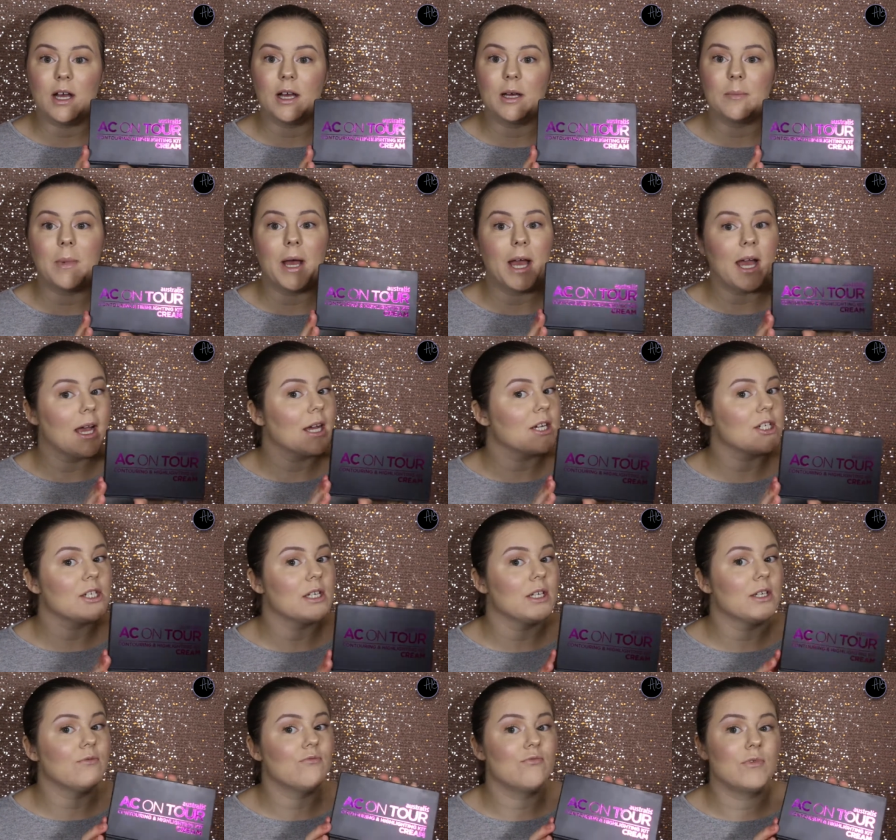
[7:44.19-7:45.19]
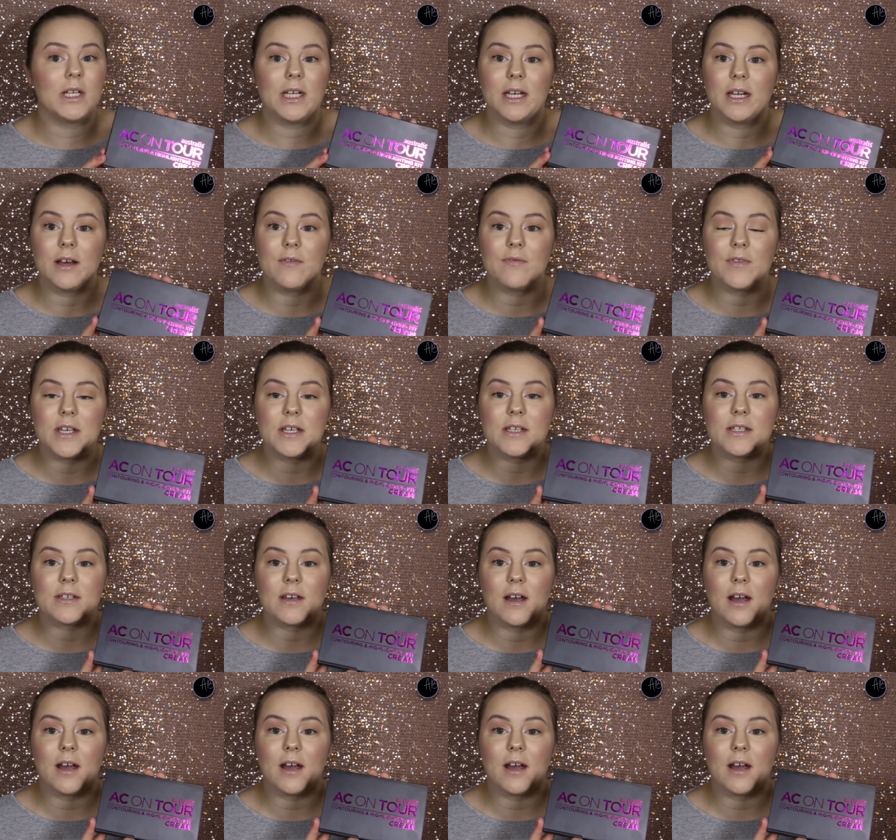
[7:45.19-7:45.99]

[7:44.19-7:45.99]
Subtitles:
I actually really love this.